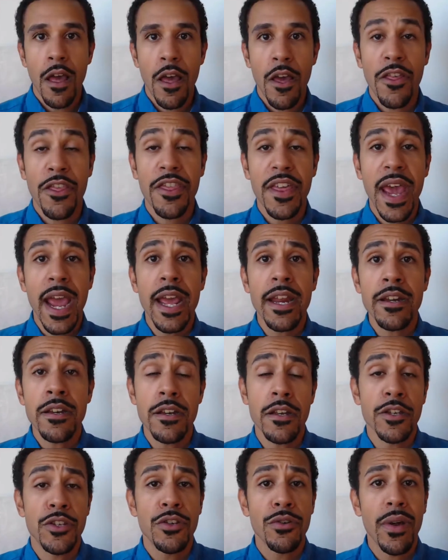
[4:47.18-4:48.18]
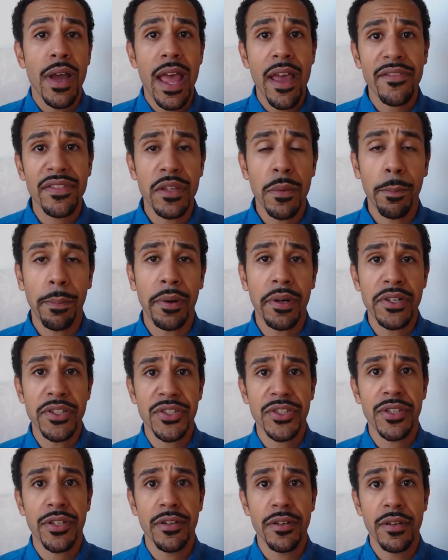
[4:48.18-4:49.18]
Then you have the
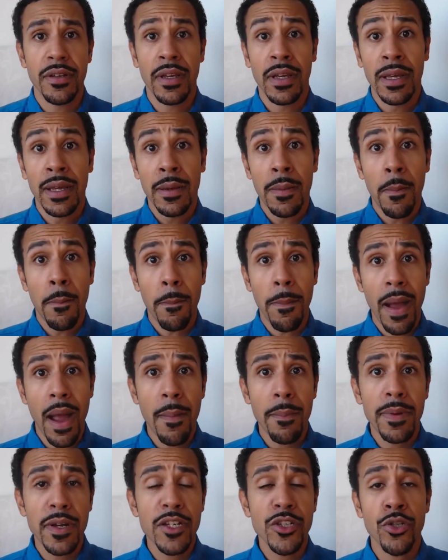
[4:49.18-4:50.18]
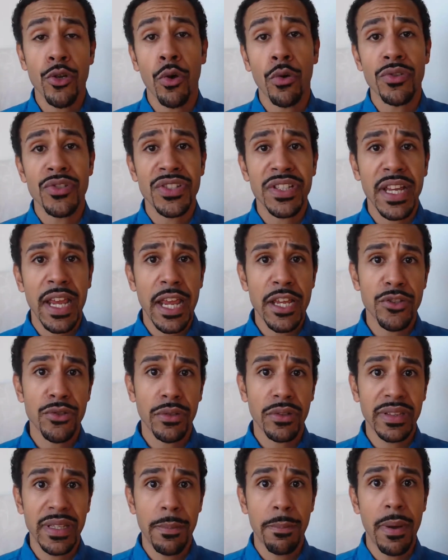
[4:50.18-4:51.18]
person publish or schedule
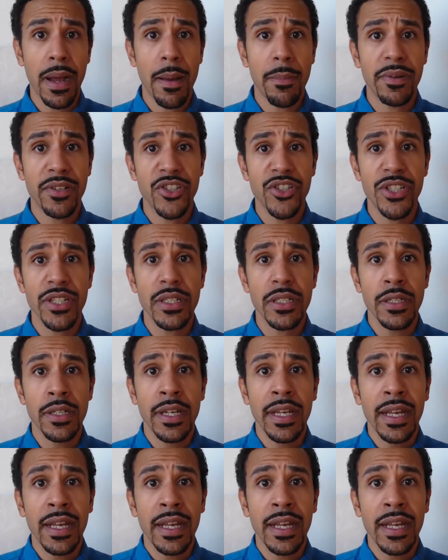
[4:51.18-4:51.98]
the publishing,